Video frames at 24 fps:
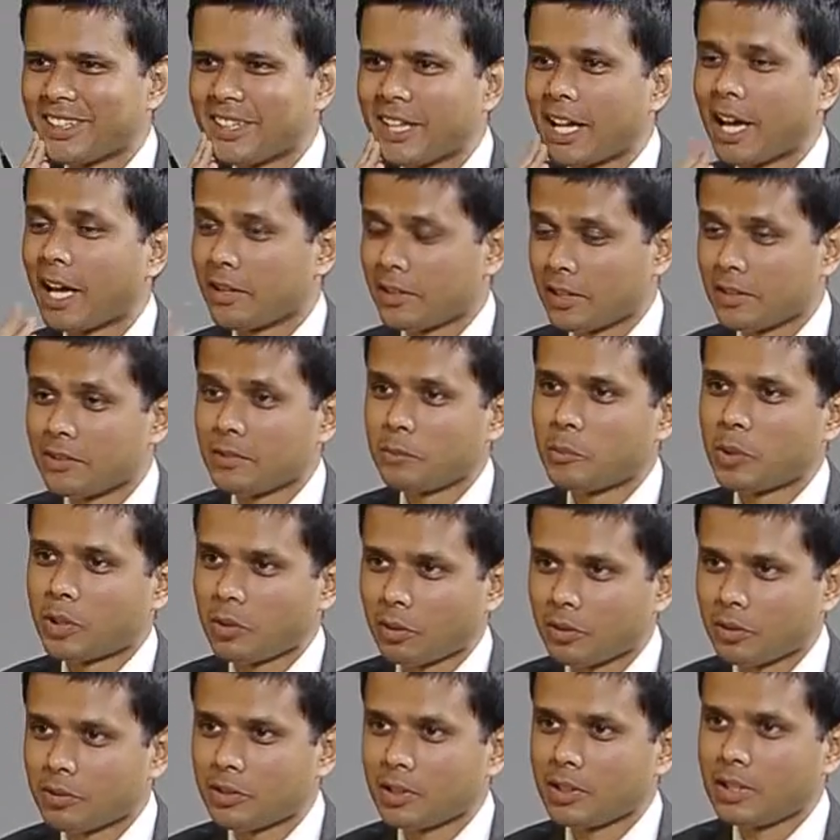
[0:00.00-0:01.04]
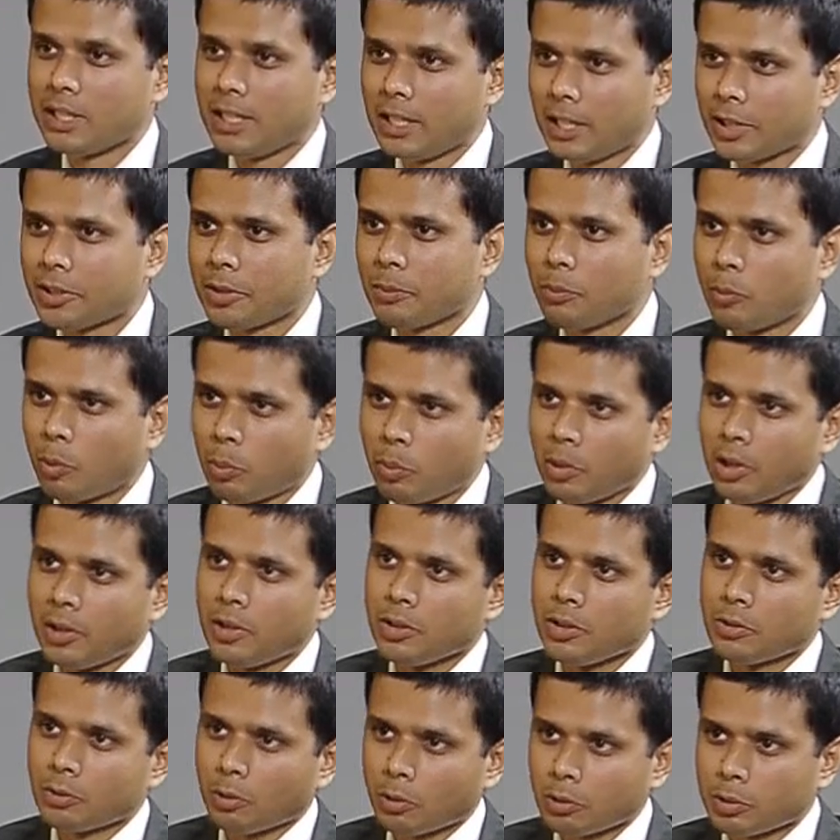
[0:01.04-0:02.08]
And because electric mobility
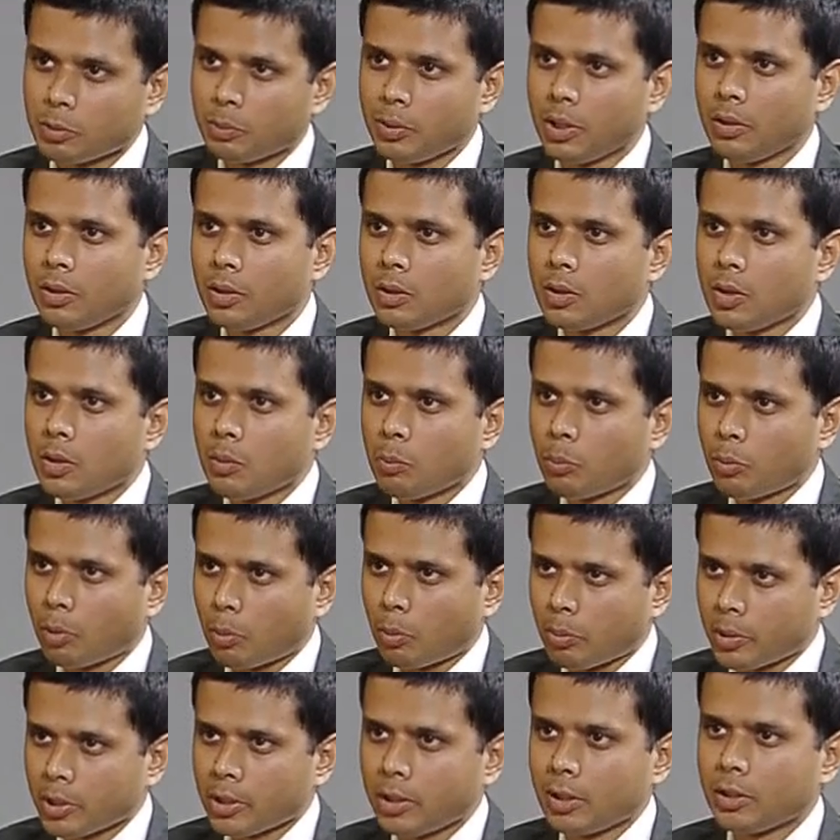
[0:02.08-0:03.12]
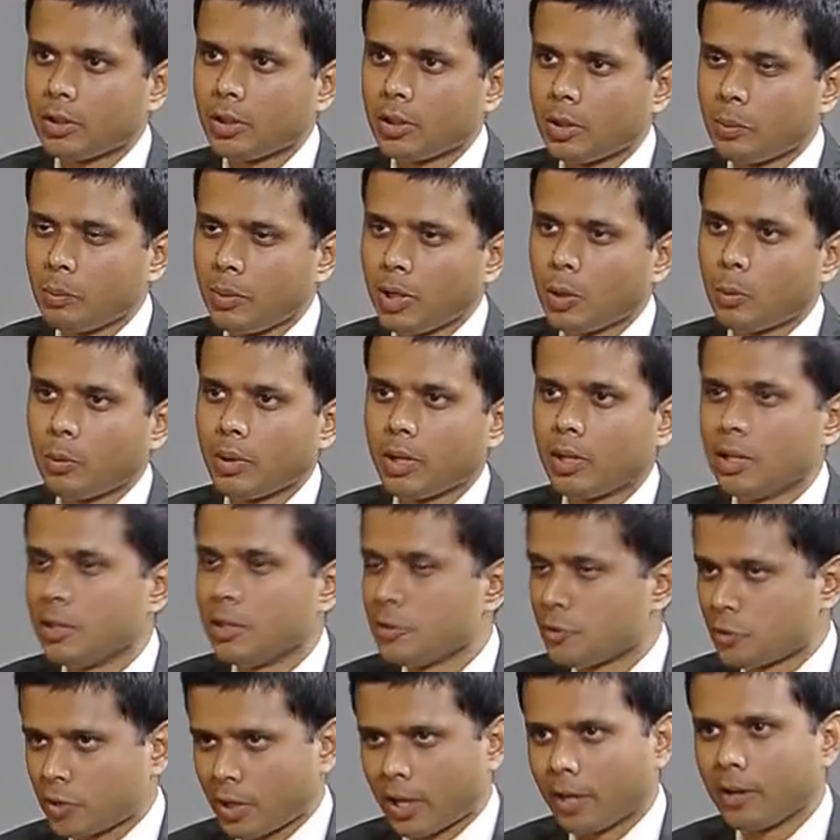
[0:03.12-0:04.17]
is also being propagated in a big way in
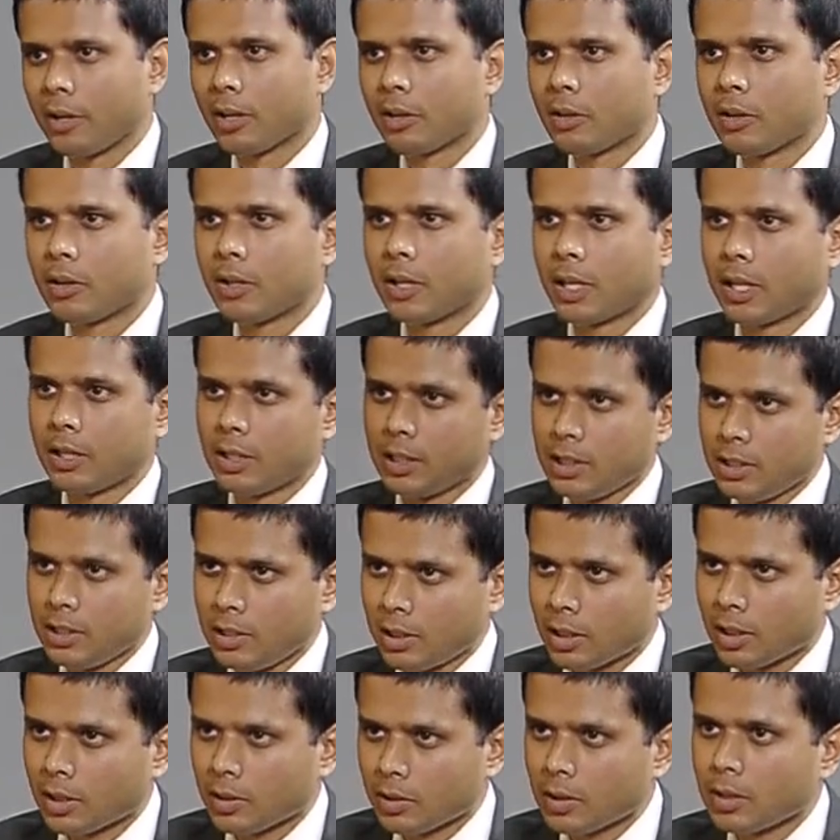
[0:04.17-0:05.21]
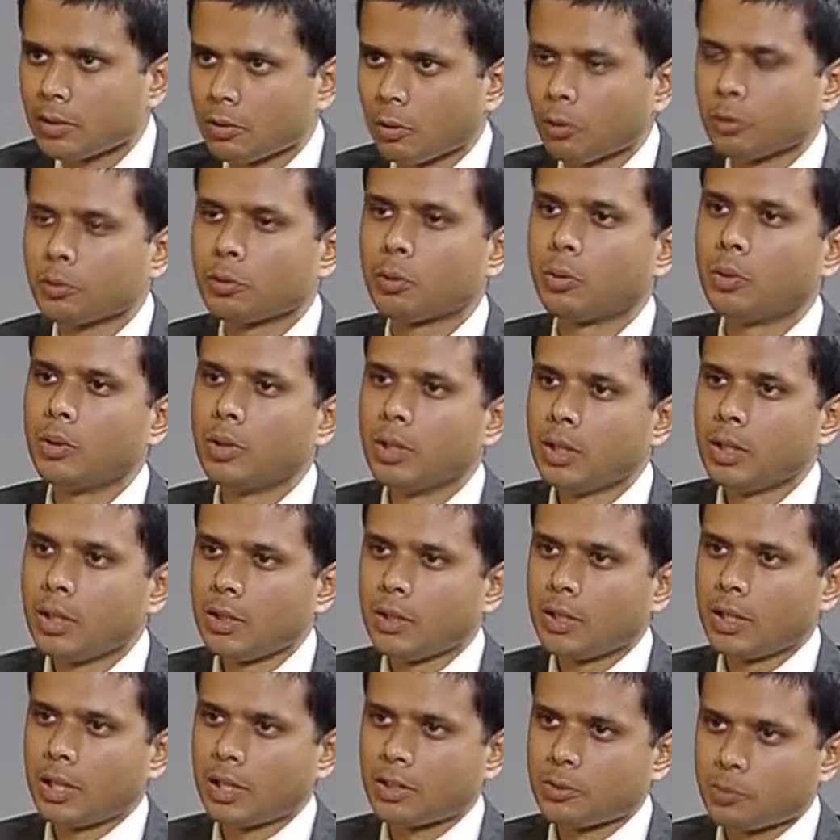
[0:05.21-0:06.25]
China, and India is also
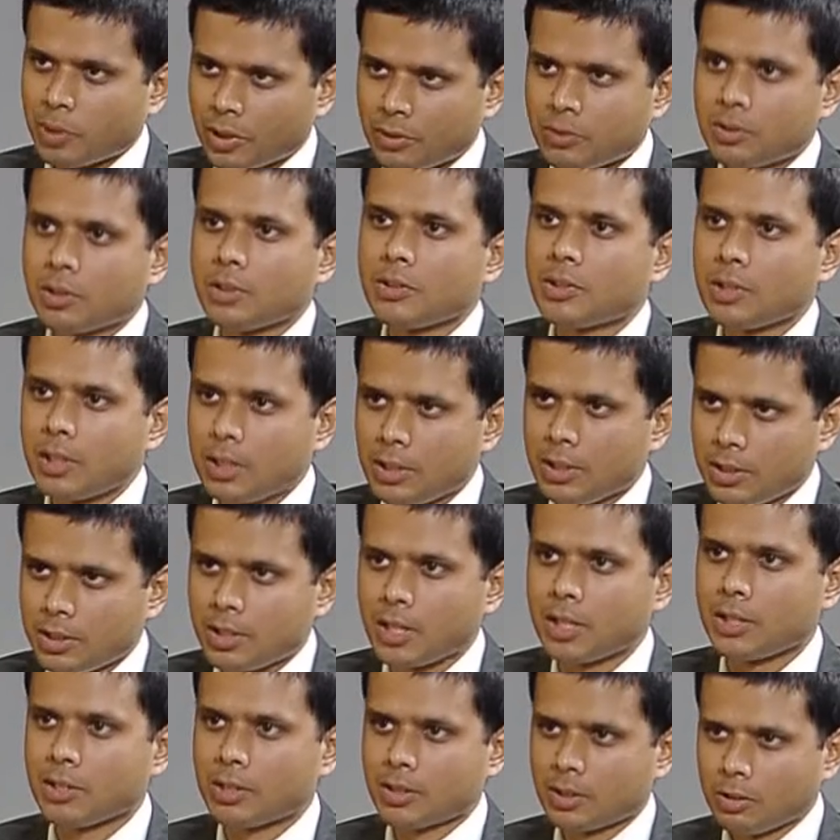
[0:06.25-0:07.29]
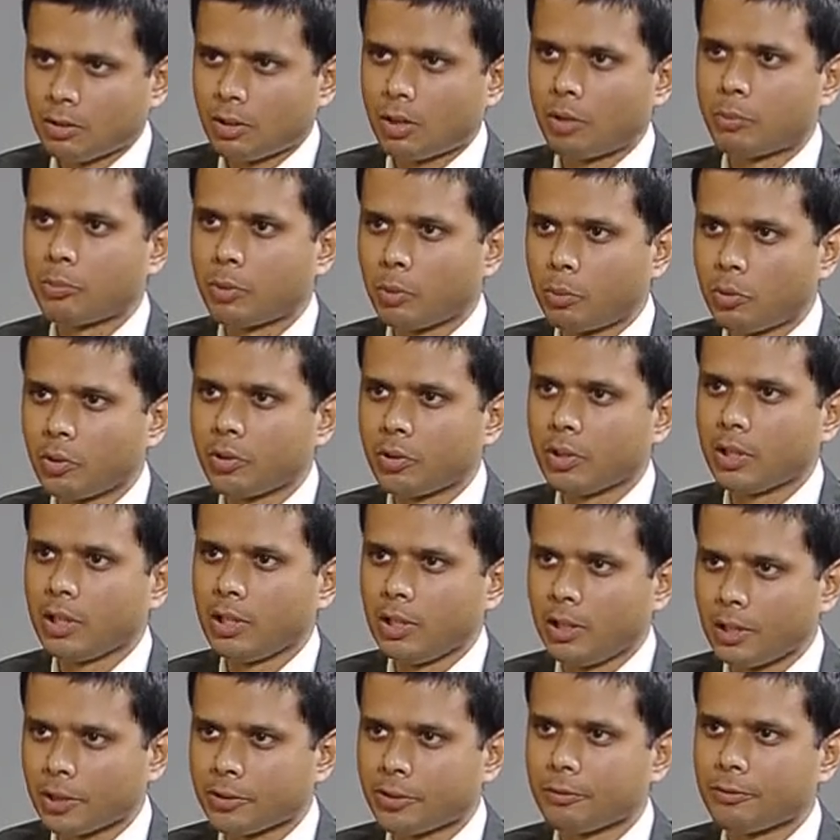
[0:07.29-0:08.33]
expressed its intent of promoting
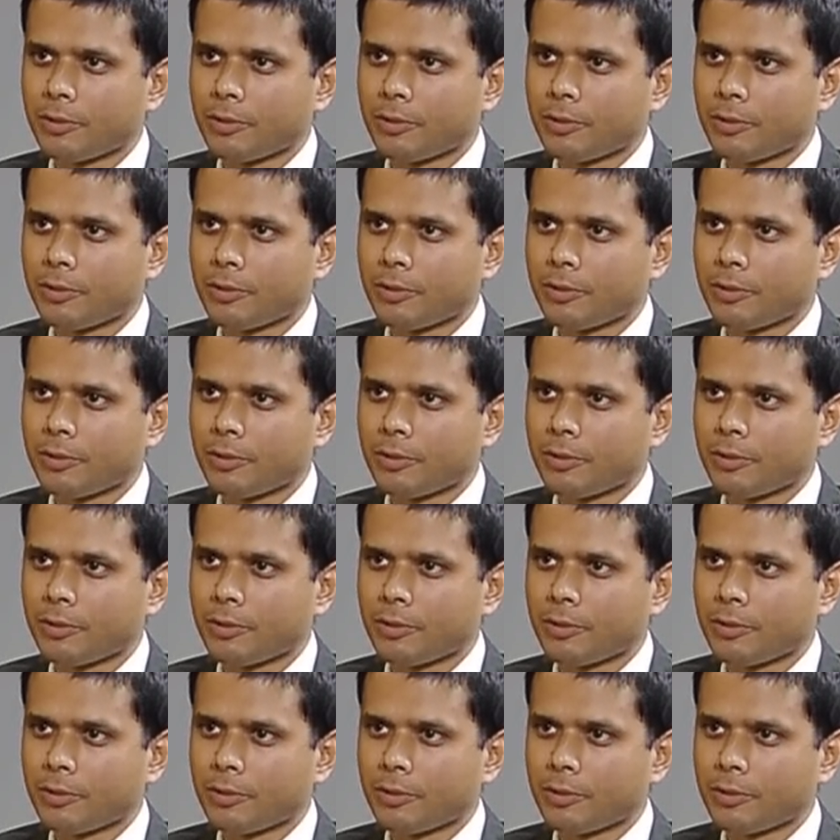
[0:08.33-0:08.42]
electric